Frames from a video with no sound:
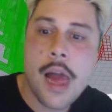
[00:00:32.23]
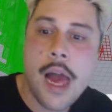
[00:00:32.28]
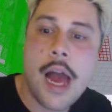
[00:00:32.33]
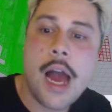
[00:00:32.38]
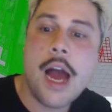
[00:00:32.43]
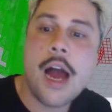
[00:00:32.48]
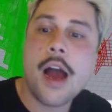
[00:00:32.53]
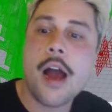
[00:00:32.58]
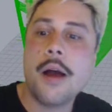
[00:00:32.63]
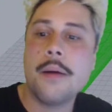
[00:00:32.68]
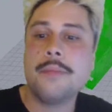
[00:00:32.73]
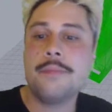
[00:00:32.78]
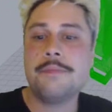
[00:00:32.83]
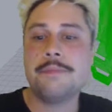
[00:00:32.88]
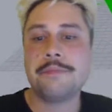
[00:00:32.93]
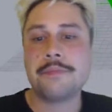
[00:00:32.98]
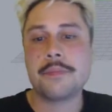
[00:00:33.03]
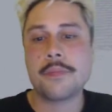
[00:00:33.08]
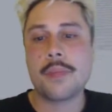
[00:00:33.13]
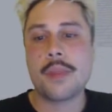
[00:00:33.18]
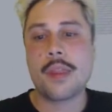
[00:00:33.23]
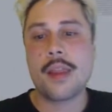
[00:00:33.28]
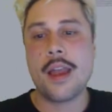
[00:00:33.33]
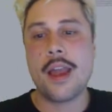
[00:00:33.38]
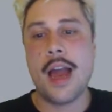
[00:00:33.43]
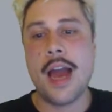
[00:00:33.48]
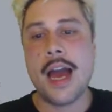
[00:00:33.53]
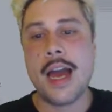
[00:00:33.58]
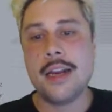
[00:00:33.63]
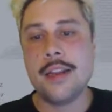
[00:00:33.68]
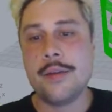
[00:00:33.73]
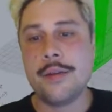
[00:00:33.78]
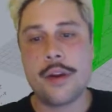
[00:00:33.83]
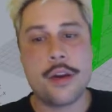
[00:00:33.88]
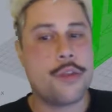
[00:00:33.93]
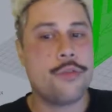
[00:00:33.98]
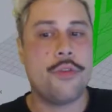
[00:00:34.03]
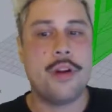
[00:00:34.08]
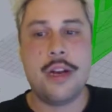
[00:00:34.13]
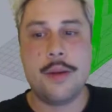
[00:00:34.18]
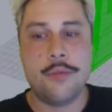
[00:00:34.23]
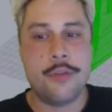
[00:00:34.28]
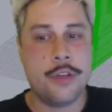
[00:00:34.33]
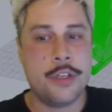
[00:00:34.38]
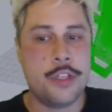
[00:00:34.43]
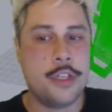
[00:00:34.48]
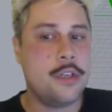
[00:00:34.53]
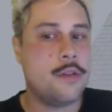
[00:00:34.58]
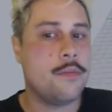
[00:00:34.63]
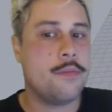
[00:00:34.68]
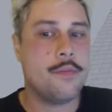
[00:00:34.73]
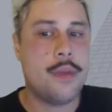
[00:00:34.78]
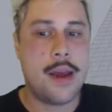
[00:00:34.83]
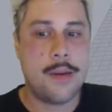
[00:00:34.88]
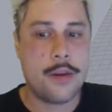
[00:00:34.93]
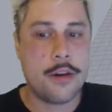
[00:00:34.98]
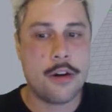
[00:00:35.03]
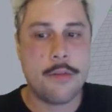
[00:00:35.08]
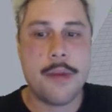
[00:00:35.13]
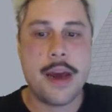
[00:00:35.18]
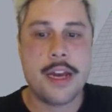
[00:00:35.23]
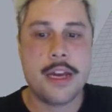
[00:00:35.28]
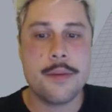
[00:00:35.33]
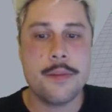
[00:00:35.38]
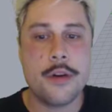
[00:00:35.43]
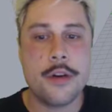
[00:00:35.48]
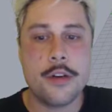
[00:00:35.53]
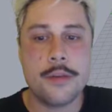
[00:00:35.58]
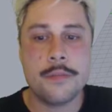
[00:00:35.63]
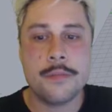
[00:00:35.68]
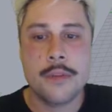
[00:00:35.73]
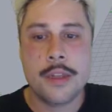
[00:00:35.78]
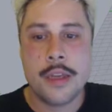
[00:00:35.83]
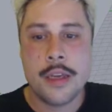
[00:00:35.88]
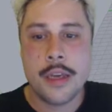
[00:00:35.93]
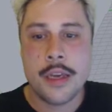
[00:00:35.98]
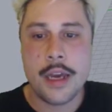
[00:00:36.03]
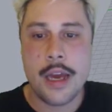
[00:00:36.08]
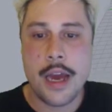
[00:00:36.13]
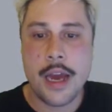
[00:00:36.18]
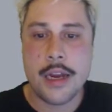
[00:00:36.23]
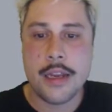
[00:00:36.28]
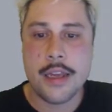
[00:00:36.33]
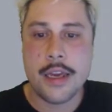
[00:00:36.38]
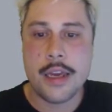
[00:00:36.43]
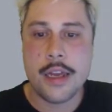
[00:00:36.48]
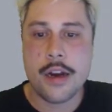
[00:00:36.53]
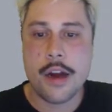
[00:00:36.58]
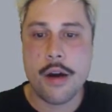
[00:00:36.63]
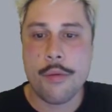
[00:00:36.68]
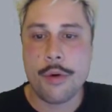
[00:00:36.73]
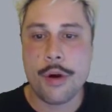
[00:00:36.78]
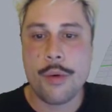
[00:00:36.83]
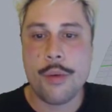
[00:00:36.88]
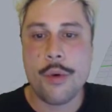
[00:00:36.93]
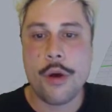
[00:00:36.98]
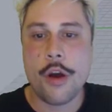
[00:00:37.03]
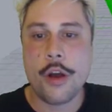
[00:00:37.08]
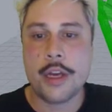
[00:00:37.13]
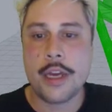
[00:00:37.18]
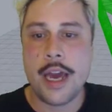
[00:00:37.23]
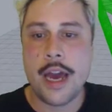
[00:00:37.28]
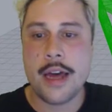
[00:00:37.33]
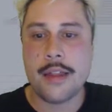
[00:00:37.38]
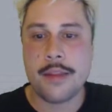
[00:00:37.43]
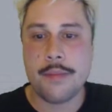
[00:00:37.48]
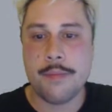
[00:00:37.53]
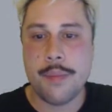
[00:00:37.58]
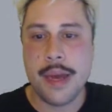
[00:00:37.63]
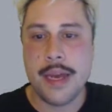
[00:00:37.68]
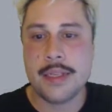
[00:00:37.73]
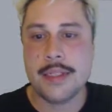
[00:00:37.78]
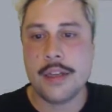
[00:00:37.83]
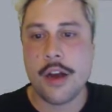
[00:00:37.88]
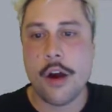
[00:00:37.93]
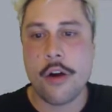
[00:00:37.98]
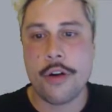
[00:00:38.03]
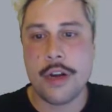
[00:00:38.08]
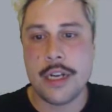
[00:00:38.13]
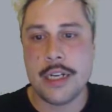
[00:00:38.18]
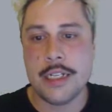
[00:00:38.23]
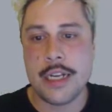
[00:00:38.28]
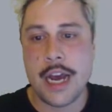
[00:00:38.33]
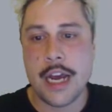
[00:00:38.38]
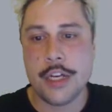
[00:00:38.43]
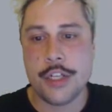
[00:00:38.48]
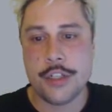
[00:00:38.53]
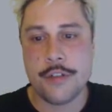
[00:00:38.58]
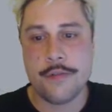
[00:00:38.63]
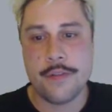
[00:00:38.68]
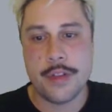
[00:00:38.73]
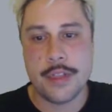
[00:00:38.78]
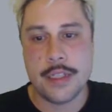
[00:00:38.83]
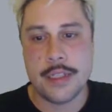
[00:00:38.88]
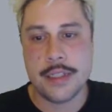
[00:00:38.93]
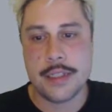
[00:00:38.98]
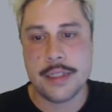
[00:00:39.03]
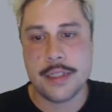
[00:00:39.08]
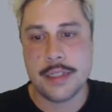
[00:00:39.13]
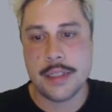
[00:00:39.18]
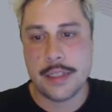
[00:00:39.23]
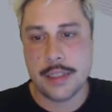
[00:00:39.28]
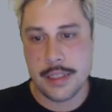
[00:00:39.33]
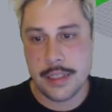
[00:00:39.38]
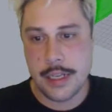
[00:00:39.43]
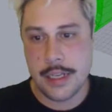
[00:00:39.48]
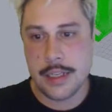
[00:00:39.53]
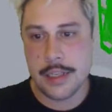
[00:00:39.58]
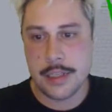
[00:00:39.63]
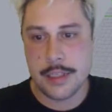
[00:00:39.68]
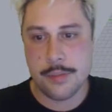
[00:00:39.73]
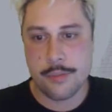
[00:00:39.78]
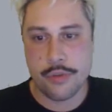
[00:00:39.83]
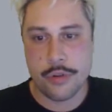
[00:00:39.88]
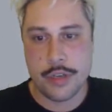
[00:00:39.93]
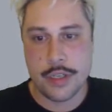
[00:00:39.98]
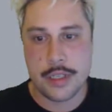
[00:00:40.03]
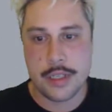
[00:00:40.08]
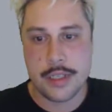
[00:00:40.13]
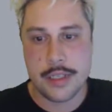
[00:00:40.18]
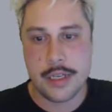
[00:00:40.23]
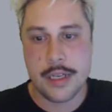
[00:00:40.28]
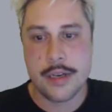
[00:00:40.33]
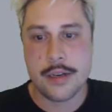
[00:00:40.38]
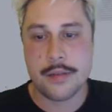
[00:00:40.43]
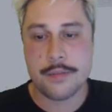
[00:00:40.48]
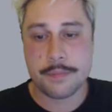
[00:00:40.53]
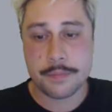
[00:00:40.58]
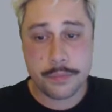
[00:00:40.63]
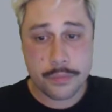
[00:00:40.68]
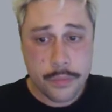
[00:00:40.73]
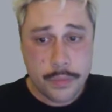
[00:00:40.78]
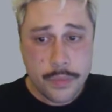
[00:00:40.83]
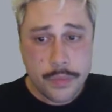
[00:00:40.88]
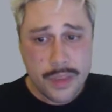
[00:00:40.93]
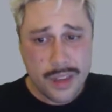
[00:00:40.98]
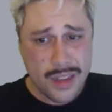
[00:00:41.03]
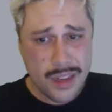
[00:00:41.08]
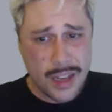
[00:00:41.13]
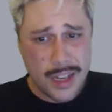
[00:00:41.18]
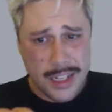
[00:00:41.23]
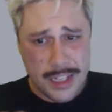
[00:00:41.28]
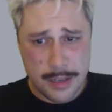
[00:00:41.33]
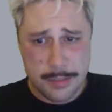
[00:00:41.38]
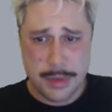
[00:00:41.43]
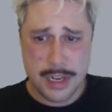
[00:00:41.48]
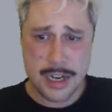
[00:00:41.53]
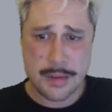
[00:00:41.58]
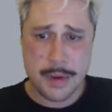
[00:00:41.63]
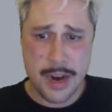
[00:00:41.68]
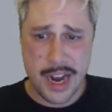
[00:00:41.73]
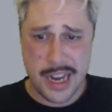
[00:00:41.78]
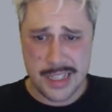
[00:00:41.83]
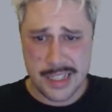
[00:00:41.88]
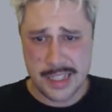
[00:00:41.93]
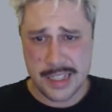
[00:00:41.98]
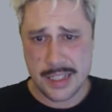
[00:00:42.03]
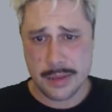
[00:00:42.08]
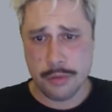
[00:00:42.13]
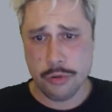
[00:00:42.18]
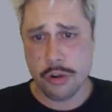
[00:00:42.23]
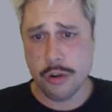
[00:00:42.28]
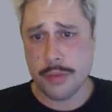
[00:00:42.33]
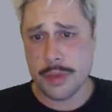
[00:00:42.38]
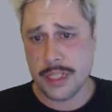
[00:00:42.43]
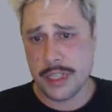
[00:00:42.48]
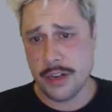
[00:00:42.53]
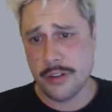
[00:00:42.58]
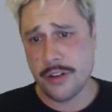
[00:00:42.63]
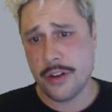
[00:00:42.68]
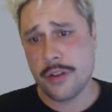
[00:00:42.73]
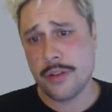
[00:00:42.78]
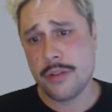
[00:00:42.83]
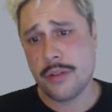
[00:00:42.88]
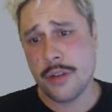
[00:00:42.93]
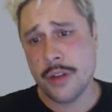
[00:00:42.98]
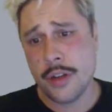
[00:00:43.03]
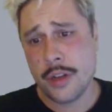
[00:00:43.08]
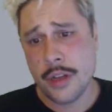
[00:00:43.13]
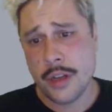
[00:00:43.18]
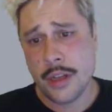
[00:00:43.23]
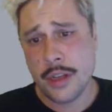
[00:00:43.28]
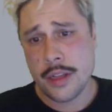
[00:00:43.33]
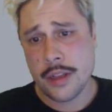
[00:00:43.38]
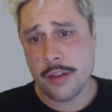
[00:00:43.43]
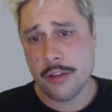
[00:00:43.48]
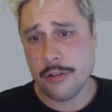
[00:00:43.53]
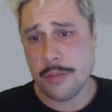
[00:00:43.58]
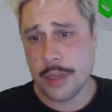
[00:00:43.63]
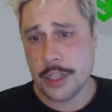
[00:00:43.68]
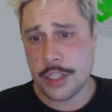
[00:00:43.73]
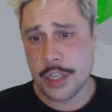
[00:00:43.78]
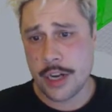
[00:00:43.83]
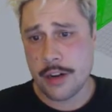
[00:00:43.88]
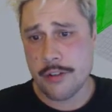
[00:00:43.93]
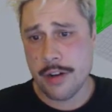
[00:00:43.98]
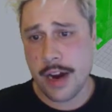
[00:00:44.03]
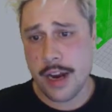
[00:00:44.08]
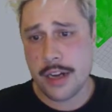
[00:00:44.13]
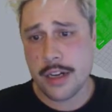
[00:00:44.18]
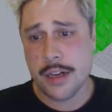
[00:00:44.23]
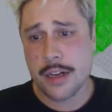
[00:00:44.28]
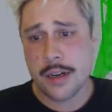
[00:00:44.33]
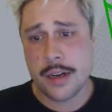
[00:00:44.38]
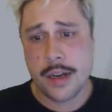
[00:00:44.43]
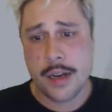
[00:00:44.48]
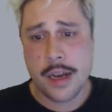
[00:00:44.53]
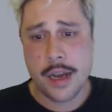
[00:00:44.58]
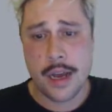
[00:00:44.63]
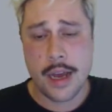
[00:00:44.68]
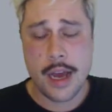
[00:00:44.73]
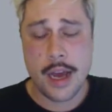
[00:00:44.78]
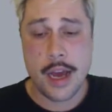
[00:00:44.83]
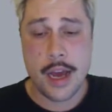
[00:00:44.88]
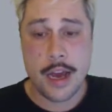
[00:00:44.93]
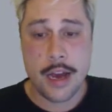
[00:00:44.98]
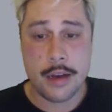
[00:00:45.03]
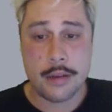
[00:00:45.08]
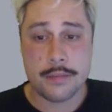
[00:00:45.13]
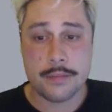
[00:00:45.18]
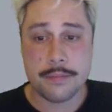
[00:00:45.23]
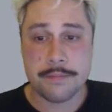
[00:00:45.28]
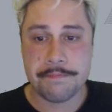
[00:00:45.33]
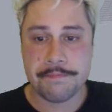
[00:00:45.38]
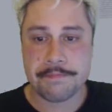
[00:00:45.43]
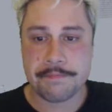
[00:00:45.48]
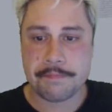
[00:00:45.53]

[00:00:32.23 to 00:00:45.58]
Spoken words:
And then we're going to 3D print it, maybe on a MakerBot. And then I want to work out the best orientation for this print to sit, to minimize the support material that would be generated. Now